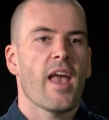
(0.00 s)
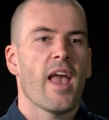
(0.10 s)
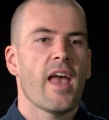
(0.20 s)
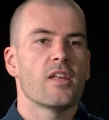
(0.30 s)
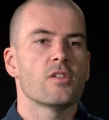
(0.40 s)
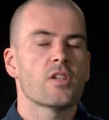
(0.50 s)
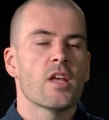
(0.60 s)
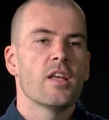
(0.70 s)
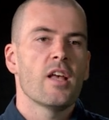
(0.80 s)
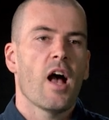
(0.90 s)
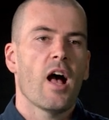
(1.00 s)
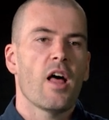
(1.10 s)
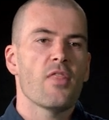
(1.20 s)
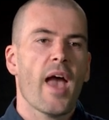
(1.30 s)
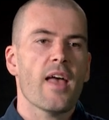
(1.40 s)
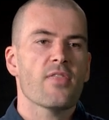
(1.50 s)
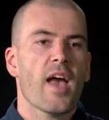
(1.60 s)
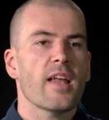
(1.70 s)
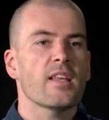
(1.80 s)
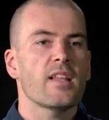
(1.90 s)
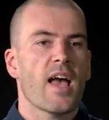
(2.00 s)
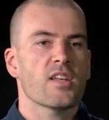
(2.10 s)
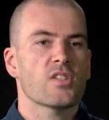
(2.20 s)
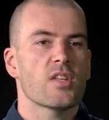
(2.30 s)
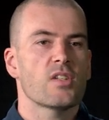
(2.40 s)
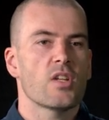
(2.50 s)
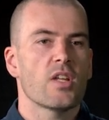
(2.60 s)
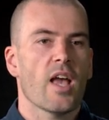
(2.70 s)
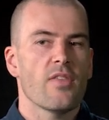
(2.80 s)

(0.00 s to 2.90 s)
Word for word: And that elasticity,